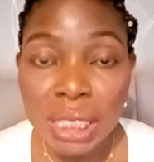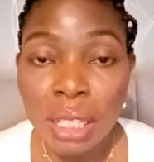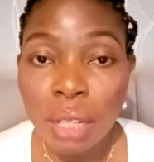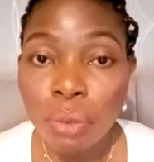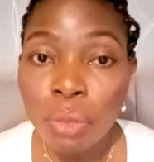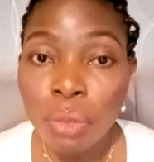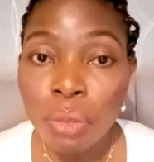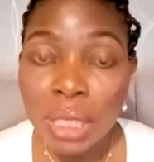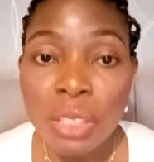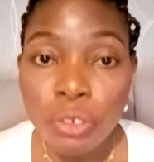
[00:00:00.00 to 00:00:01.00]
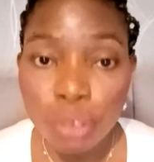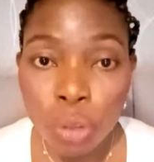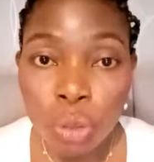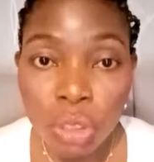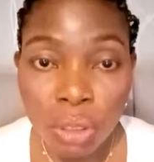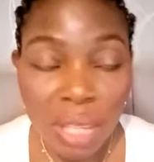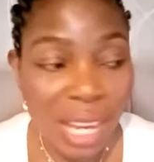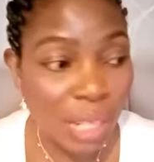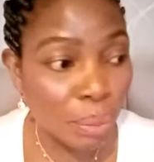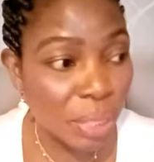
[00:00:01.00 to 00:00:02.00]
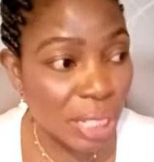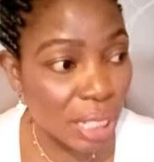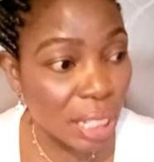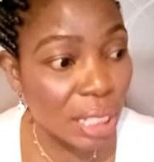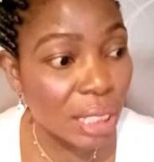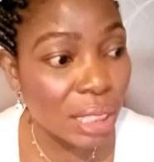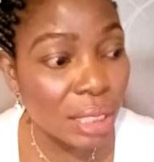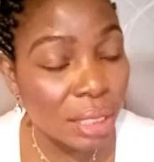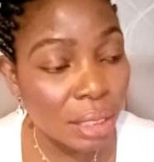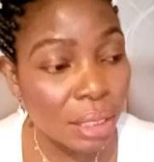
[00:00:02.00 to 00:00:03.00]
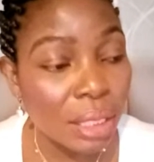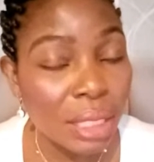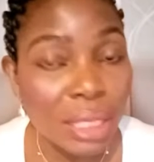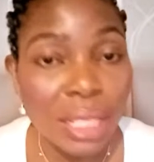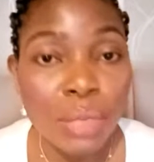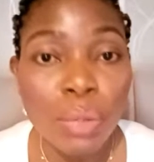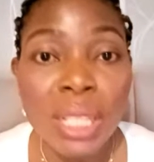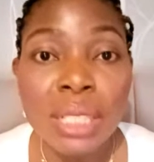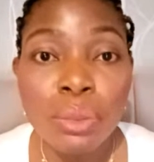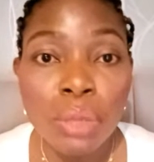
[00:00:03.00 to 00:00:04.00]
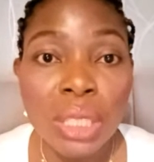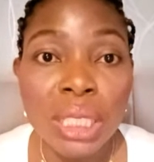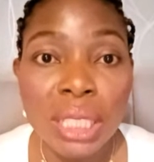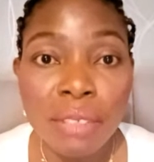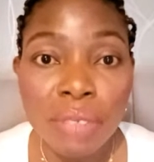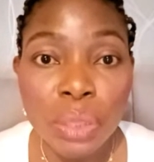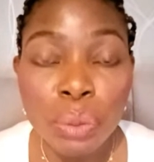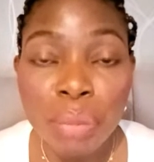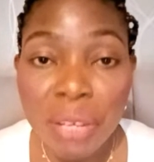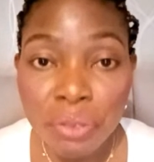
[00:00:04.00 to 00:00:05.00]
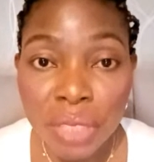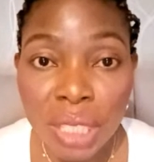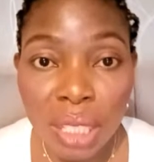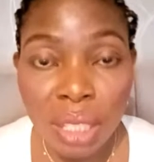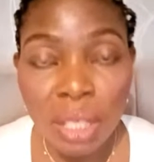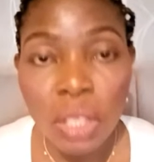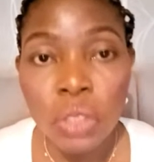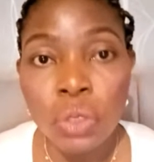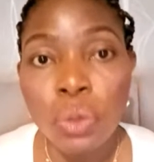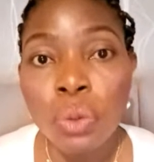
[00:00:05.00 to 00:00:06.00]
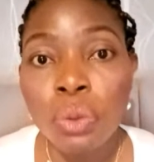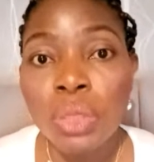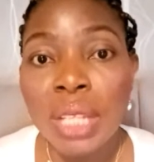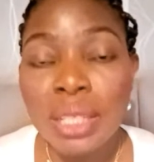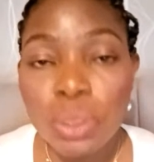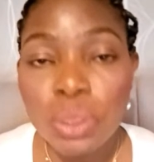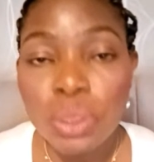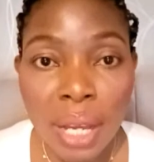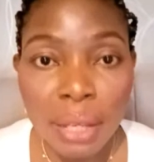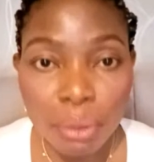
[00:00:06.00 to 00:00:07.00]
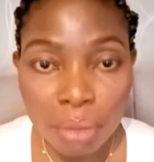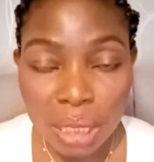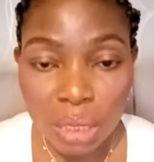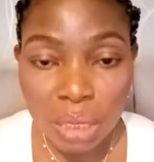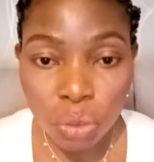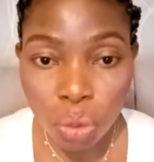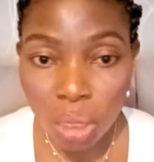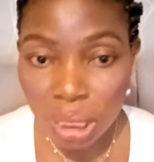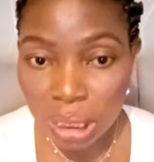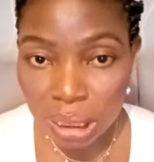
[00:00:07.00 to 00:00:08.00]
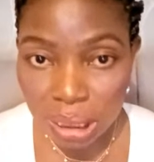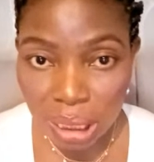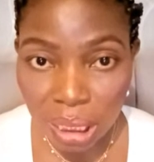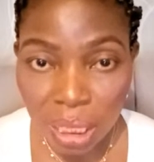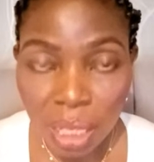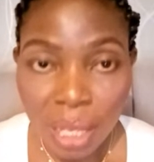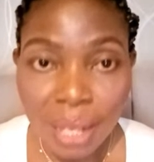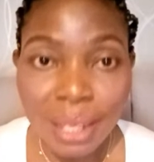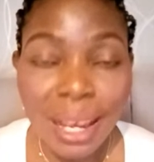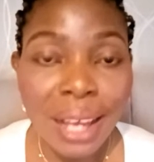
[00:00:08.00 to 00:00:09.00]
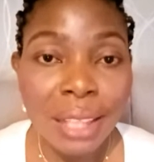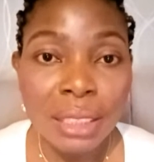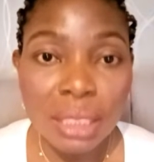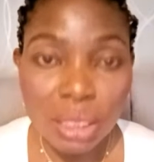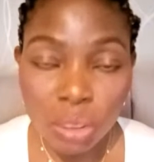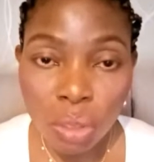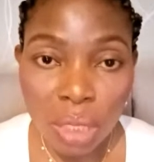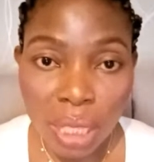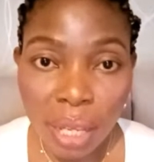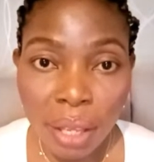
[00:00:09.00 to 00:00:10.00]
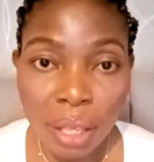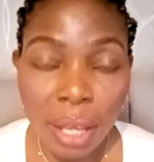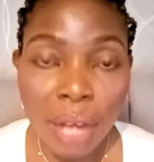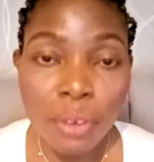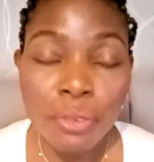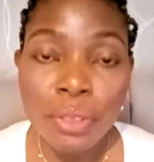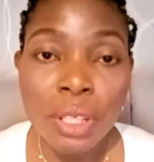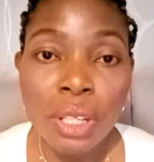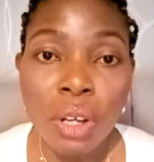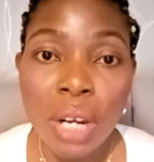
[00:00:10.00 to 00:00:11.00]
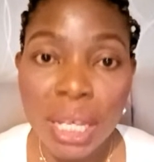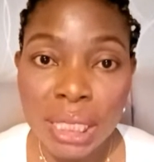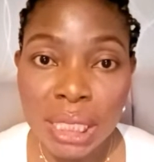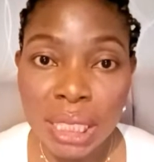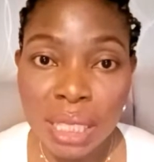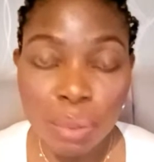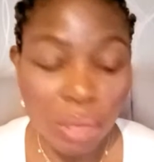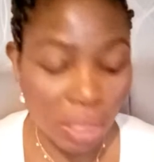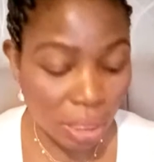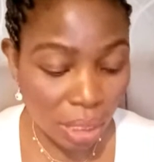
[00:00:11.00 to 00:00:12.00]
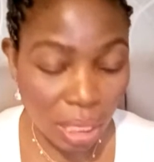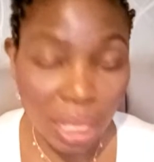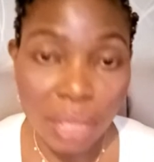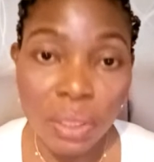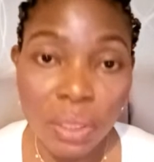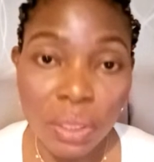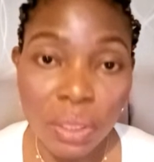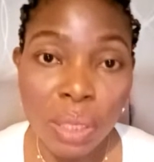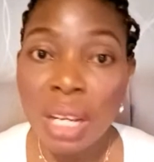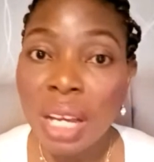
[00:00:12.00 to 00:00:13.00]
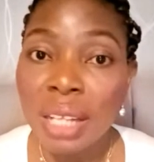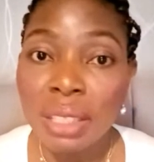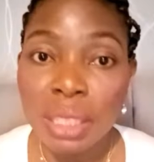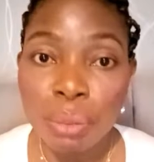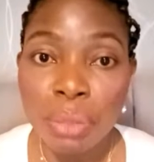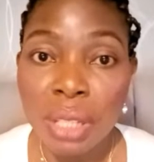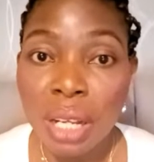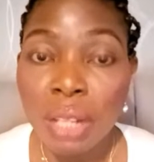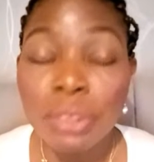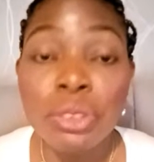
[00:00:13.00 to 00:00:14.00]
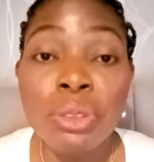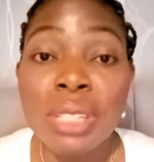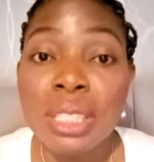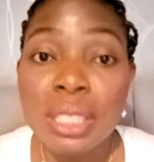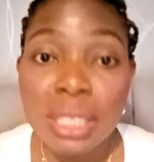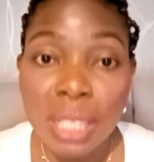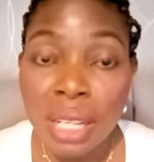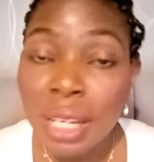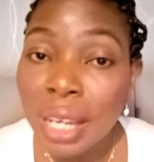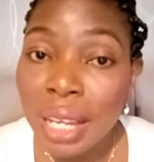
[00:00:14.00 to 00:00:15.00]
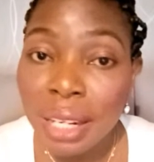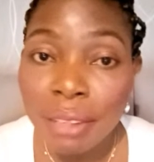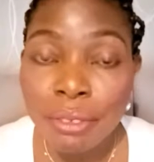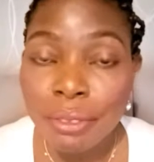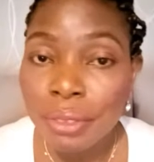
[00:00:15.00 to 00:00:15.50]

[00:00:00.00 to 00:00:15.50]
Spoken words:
wetin be in future, especially these days where the world dey develop every day. So that's why we dey talk this thing. Now disorder, I no fit call am sickness, because in leg no dey pain am, hand no dey pain am. So it's just a kind of